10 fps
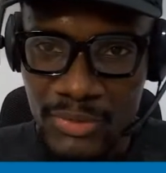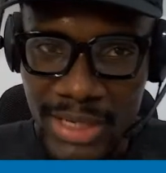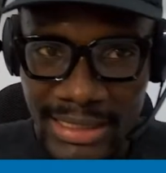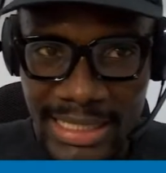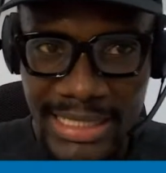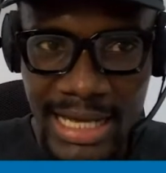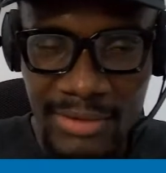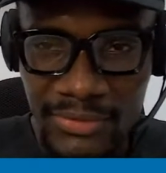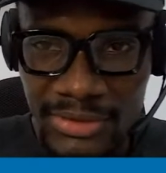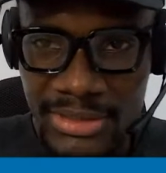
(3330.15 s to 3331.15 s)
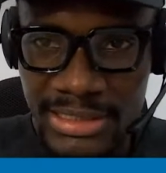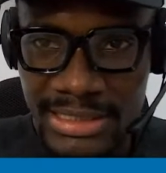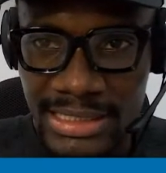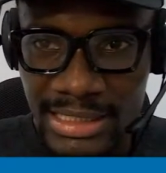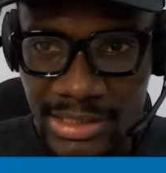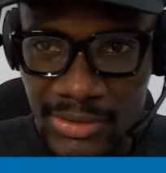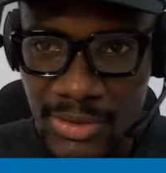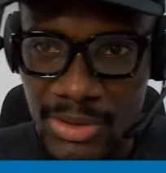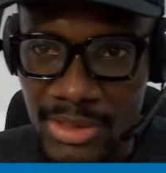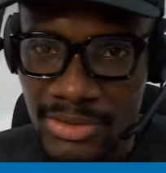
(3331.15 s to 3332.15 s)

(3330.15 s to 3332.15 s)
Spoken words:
We are learning how to use this editor.